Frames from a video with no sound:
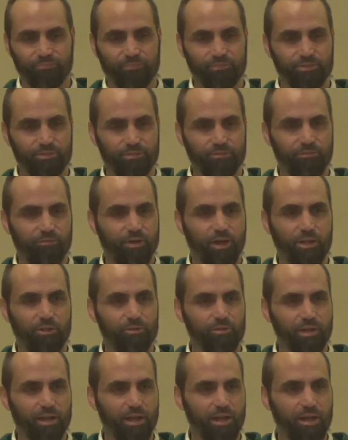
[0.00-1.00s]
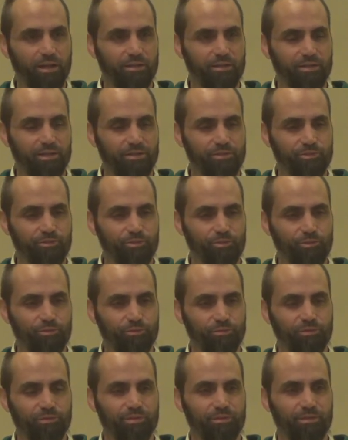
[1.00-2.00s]
to follow God and His
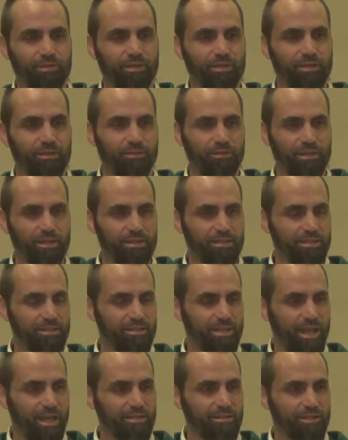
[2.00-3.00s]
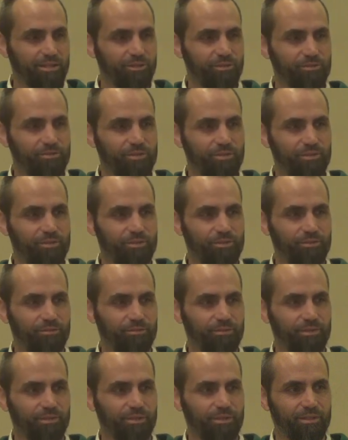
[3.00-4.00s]
truth and things He's asking you to do?
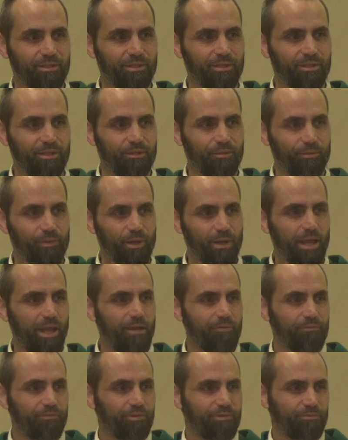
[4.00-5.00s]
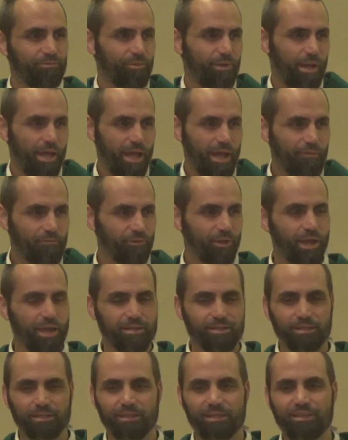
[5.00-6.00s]
What have, you, what have you had
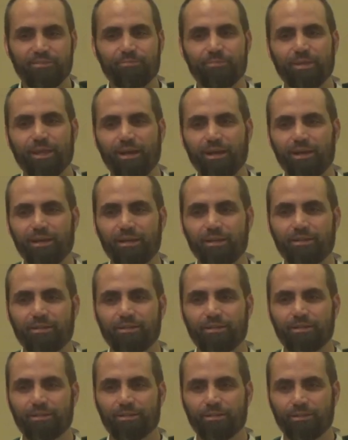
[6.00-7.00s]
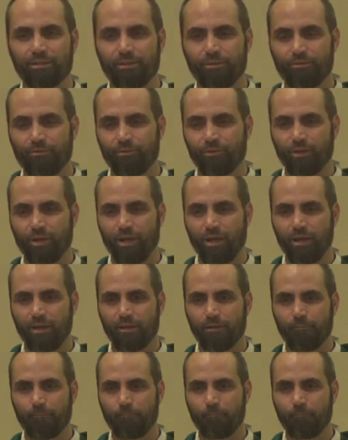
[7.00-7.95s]
to leave behind for God?